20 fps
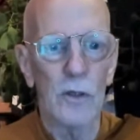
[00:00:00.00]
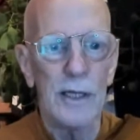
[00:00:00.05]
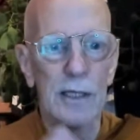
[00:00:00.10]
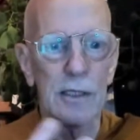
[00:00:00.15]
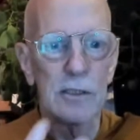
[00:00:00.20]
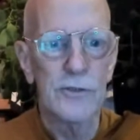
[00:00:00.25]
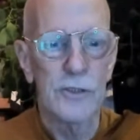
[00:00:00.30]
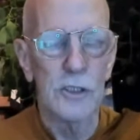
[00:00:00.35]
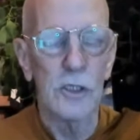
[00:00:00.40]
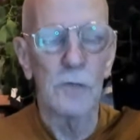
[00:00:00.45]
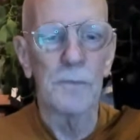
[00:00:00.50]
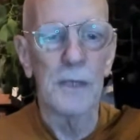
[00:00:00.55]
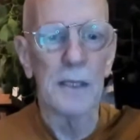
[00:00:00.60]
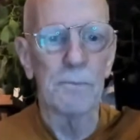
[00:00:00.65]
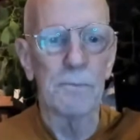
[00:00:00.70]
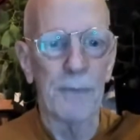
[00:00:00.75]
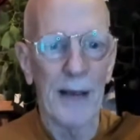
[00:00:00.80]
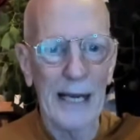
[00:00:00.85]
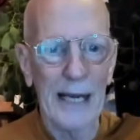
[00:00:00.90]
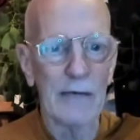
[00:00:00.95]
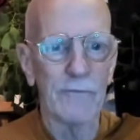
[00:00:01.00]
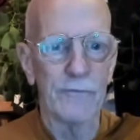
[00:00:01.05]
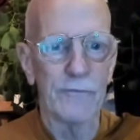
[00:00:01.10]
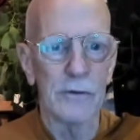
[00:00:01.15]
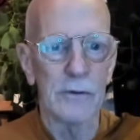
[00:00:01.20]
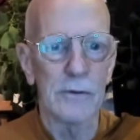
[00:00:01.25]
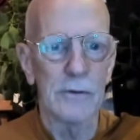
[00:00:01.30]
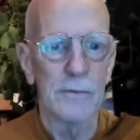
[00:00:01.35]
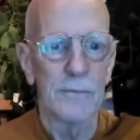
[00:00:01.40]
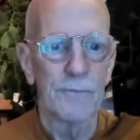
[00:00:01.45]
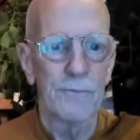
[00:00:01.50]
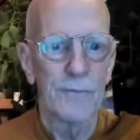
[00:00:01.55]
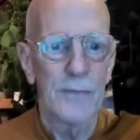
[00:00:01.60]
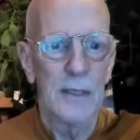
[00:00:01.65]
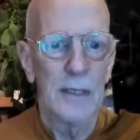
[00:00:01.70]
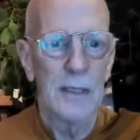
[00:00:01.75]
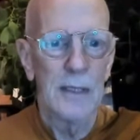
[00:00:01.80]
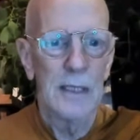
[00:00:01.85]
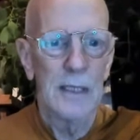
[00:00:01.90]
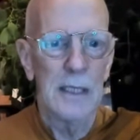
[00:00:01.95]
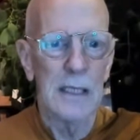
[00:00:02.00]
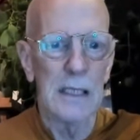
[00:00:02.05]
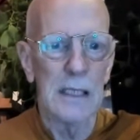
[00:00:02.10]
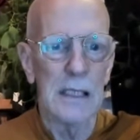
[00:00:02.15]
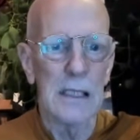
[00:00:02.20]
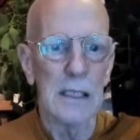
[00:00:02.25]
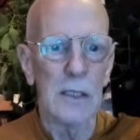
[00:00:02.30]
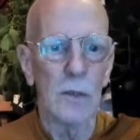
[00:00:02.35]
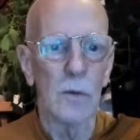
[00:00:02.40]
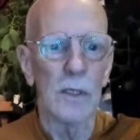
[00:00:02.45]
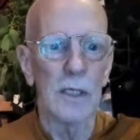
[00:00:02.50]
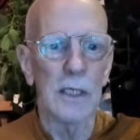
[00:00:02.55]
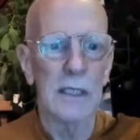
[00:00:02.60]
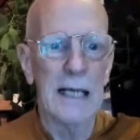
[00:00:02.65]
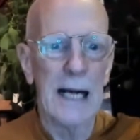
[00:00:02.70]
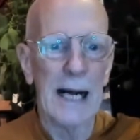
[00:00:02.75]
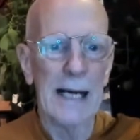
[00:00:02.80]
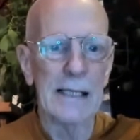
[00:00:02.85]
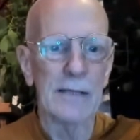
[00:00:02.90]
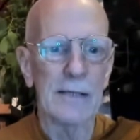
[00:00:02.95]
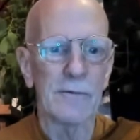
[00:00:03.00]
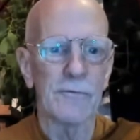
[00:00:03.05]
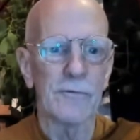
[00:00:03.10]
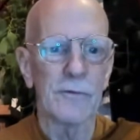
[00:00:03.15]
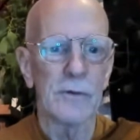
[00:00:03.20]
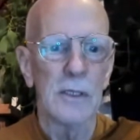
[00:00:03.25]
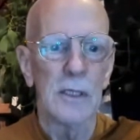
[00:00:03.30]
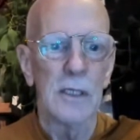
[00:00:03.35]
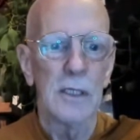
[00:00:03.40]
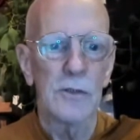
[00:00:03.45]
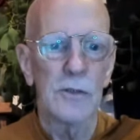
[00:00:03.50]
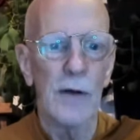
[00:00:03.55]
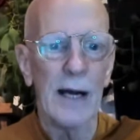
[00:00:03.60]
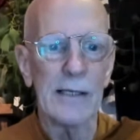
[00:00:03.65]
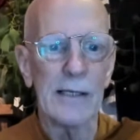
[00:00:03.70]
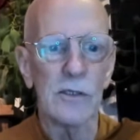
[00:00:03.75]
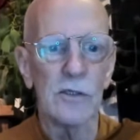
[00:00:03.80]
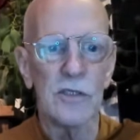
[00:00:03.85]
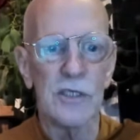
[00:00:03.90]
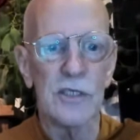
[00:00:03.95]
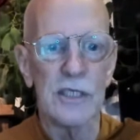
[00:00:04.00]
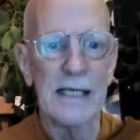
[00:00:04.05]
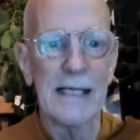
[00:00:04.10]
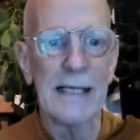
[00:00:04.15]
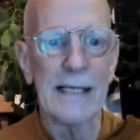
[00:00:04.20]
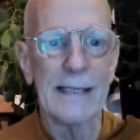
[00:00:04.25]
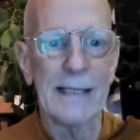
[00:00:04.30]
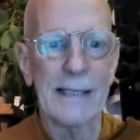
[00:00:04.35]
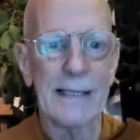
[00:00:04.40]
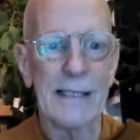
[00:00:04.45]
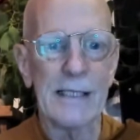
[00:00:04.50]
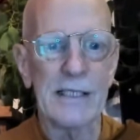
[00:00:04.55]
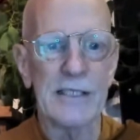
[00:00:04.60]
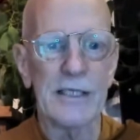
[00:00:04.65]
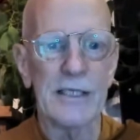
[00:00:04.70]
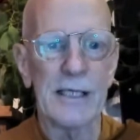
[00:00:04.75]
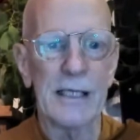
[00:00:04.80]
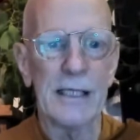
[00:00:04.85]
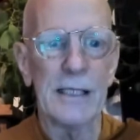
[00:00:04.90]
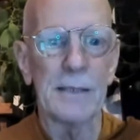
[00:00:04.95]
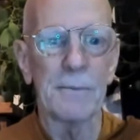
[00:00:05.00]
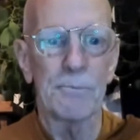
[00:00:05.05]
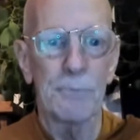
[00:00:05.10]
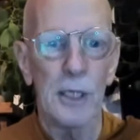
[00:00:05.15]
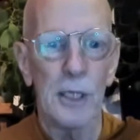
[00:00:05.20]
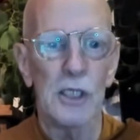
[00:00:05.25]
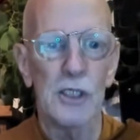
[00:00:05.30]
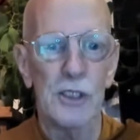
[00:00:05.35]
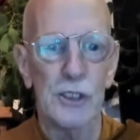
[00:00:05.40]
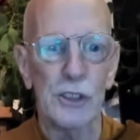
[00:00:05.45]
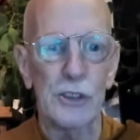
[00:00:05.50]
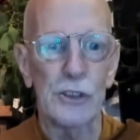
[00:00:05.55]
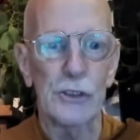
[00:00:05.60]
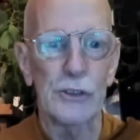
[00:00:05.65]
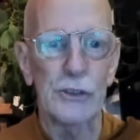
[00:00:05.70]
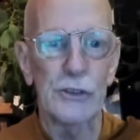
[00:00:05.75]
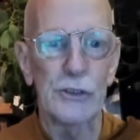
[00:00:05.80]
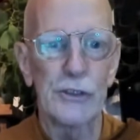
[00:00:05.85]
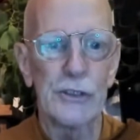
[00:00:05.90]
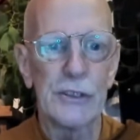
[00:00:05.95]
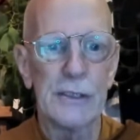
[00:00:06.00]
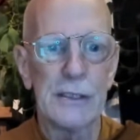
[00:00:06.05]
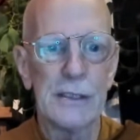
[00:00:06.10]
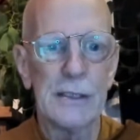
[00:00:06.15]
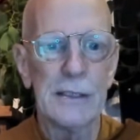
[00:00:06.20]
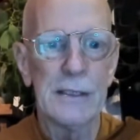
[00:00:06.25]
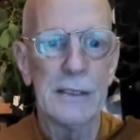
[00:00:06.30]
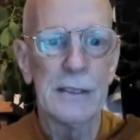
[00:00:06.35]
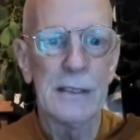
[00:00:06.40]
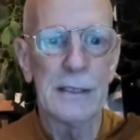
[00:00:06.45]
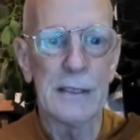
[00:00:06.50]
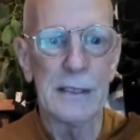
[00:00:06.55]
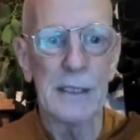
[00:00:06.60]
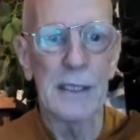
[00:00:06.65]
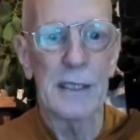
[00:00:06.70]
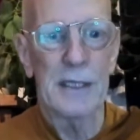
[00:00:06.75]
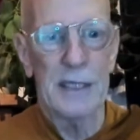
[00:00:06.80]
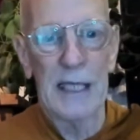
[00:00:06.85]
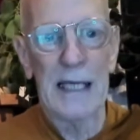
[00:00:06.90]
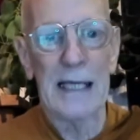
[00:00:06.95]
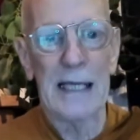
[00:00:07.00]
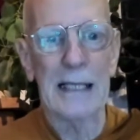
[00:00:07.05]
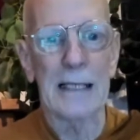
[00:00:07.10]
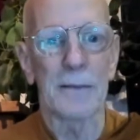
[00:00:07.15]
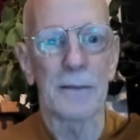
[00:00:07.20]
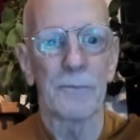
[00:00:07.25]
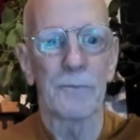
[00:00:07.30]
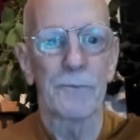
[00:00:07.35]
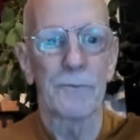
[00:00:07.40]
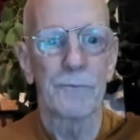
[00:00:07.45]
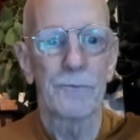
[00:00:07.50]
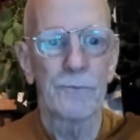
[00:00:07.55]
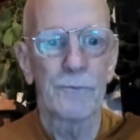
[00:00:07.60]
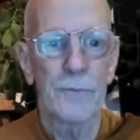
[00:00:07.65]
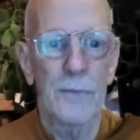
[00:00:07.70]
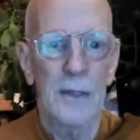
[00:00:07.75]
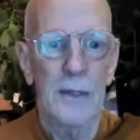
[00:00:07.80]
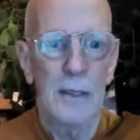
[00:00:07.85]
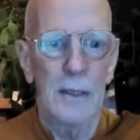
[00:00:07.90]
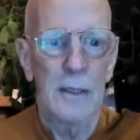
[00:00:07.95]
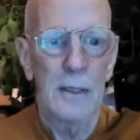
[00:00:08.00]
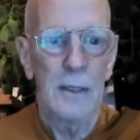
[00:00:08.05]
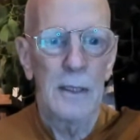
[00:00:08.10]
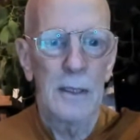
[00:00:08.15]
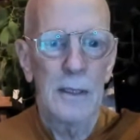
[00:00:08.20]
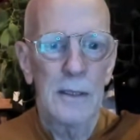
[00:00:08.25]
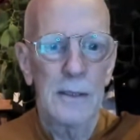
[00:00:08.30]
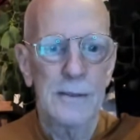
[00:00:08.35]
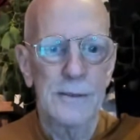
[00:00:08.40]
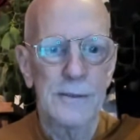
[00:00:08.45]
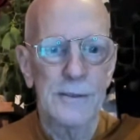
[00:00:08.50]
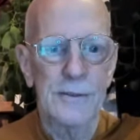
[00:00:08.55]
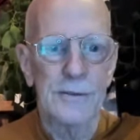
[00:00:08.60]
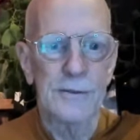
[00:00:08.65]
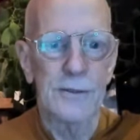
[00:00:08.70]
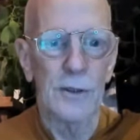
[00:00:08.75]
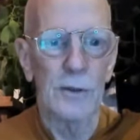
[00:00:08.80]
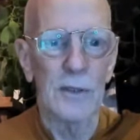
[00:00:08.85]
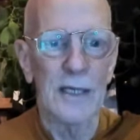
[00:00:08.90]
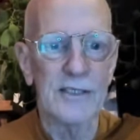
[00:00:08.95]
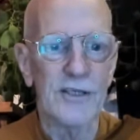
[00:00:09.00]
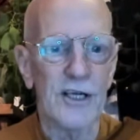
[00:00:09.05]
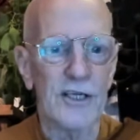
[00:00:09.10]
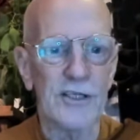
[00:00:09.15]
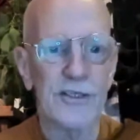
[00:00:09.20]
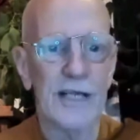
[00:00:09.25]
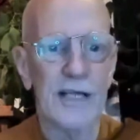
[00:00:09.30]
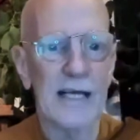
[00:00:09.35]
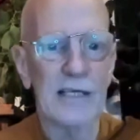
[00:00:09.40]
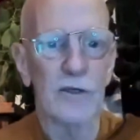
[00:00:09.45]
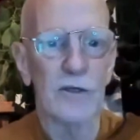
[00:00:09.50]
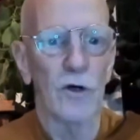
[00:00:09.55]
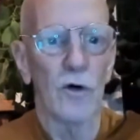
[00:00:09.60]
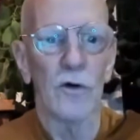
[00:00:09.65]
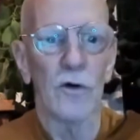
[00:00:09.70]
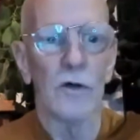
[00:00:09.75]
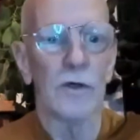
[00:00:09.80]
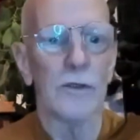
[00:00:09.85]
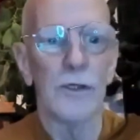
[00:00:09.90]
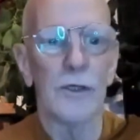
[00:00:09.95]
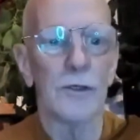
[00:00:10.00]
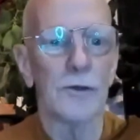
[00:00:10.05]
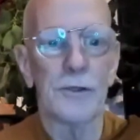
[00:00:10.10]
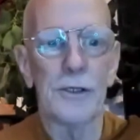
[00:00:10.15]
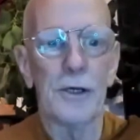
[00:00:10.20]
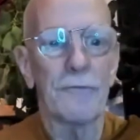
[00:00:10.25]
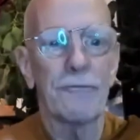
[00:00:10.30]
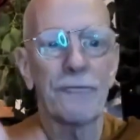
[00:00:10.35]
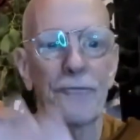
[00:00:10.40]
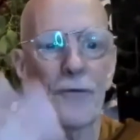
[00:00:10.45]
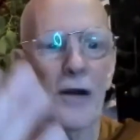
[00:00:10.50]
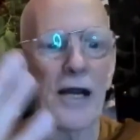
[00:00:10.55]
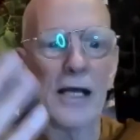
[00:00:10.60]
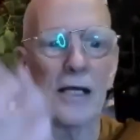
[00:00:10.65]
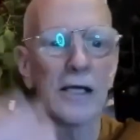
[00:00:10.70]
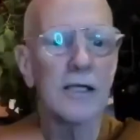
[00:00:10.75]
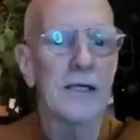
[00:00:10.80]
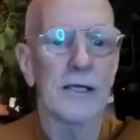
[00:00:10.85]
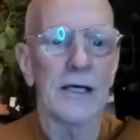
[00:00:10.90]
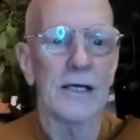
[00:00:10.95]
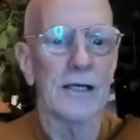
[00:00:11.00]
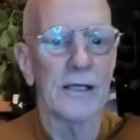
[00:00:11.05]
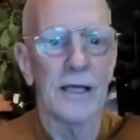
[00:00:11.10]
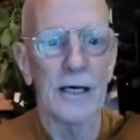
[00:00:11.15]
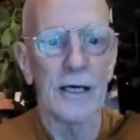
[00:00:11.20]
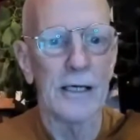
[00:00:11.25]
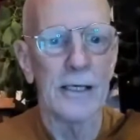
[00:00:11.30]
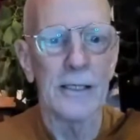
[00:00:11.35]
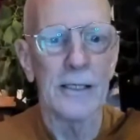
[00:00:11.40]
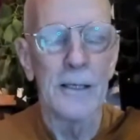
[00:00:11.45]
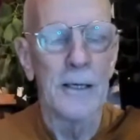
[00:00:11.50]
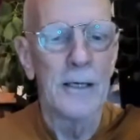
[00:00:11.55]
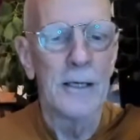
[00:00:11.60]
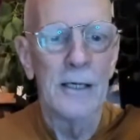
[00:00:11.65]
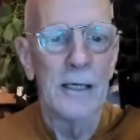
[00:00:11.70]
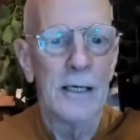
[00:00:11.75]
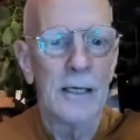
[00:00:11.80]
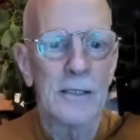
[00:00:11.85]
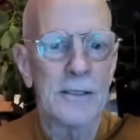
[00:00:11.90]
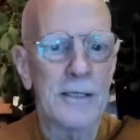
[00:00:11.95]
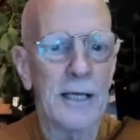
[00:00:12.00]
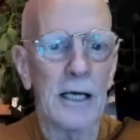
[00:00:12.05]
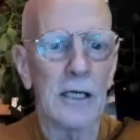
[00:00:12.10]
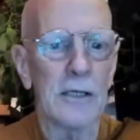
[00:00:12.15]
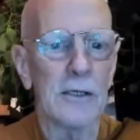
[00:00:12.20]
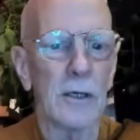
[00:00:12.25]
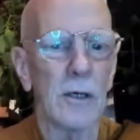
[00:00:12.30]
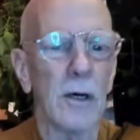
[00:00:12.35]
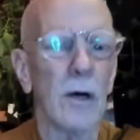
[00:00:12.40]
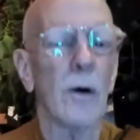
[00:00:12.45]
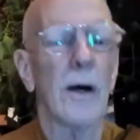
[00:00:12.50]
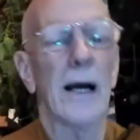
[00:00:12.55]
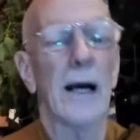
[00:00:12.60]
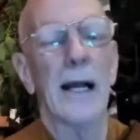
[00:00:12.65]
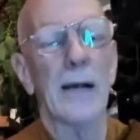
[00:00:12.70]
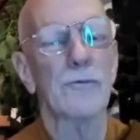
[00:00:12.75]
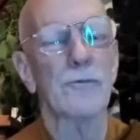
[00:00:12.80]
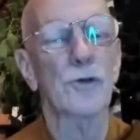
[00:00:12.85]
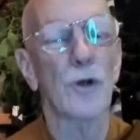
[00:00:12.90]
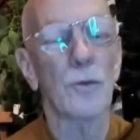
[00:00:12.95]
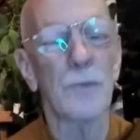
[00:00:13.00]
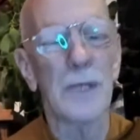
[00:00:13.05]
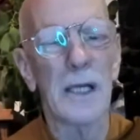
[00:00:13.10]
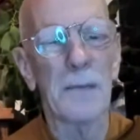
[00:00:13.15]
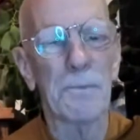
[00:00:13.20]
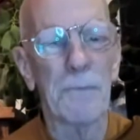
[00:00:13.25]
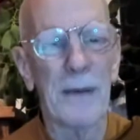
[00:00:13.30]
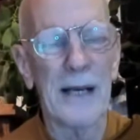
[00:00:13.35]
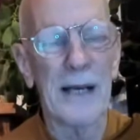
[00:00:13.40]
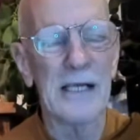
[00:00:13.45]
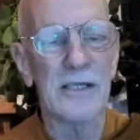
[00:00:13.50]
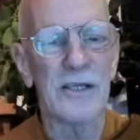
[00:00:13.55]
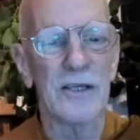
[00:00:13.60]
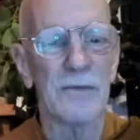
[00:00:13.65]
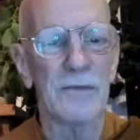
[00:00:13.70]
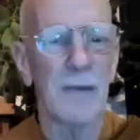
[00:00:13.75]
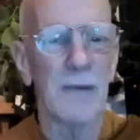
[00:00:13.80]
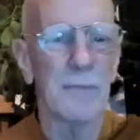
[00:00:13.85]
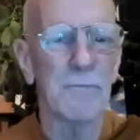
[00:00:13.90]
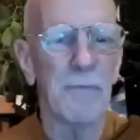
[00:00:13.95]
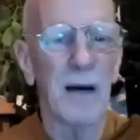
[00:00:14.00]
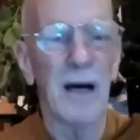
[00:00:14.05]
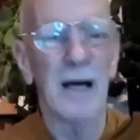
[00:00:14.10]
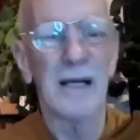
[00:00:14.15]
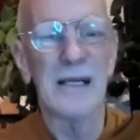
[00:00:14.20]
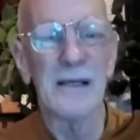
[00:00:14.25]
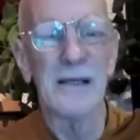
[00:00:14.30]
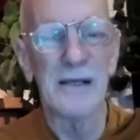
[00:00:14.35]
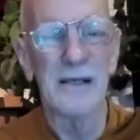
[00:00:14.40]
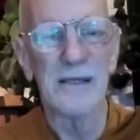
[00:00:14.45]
they'll still be painful, we're kind of trying to see it as an impersonal thing. So just as your friend can tell you, oh, I have so many pains in my body,